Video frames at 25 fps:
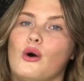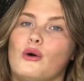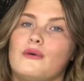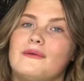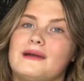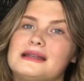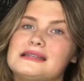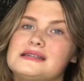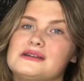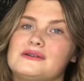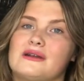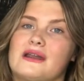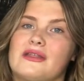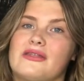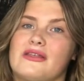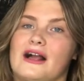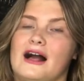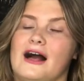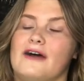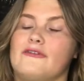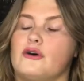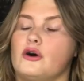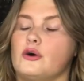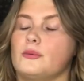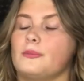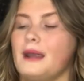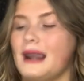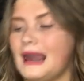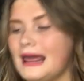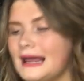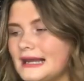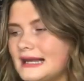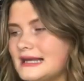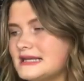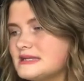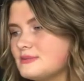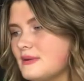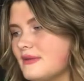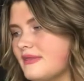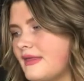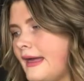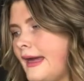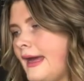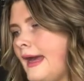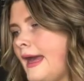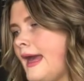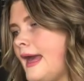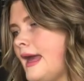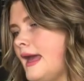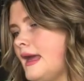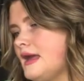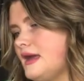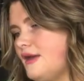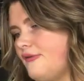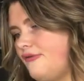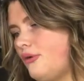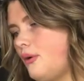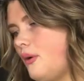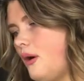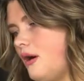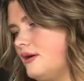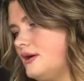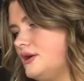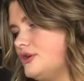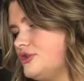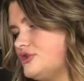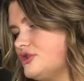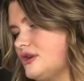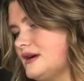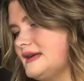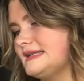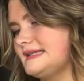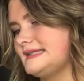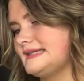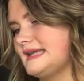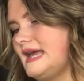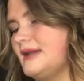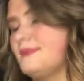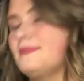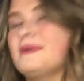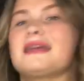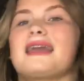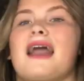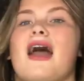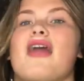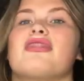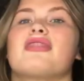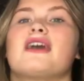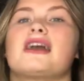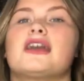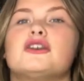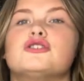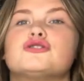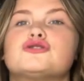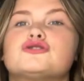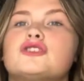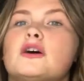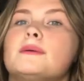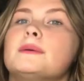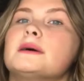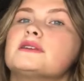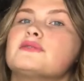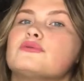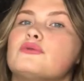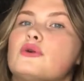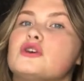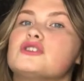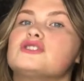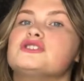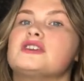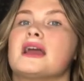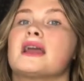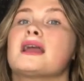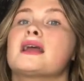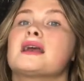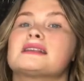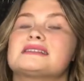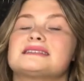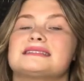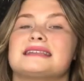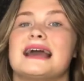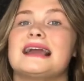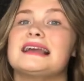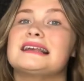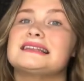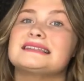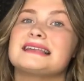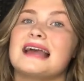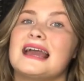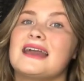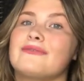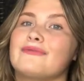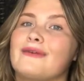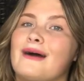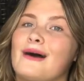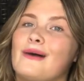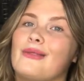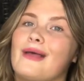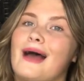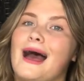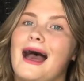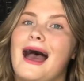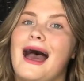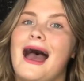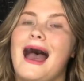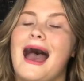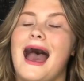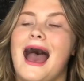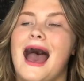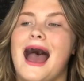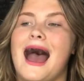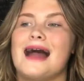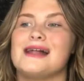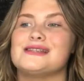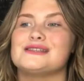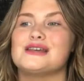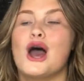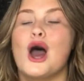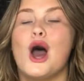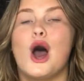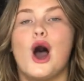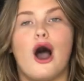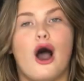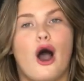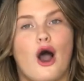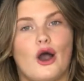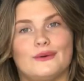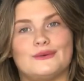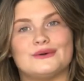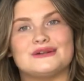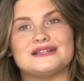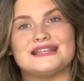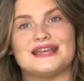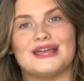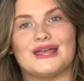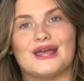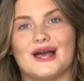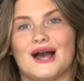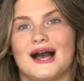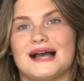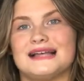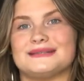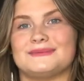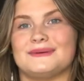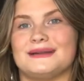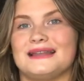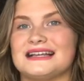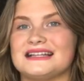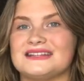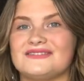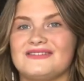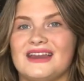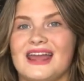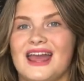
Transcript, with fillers: already or anything. I have a whole playlist with it if you are interested. But yeah, thank you so much for watching. Stay safe out there and I will see you guys in my next